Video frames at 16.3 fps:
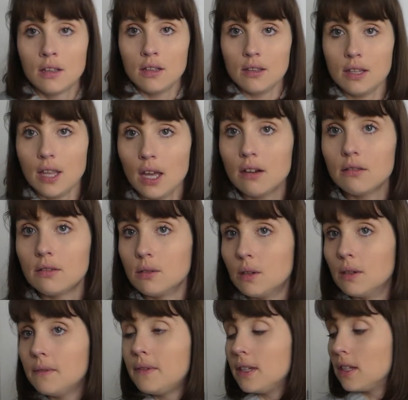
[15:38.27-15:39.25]
that'll do
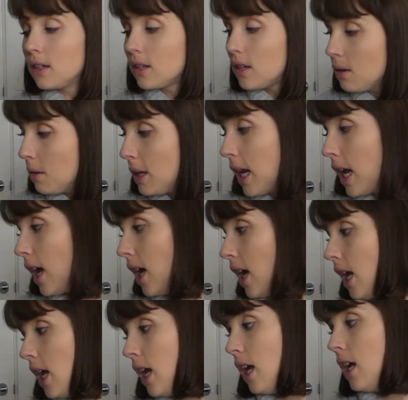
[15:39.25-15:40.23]
it for the
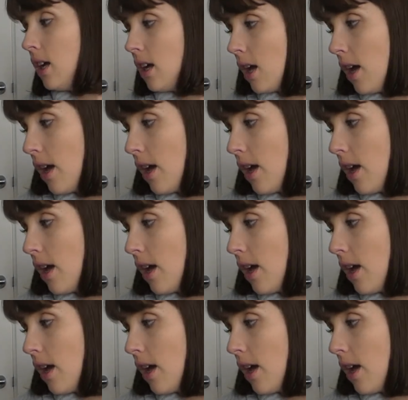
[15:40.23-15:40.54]
Q&A.